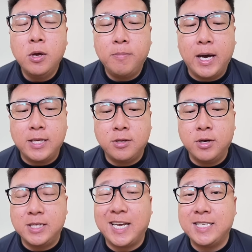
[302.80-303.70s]
but as
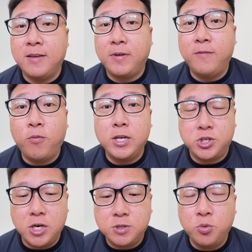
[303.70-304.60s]
long as you can survive one
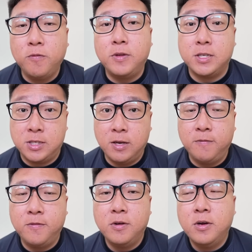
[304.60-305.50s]
charge move, the Surf,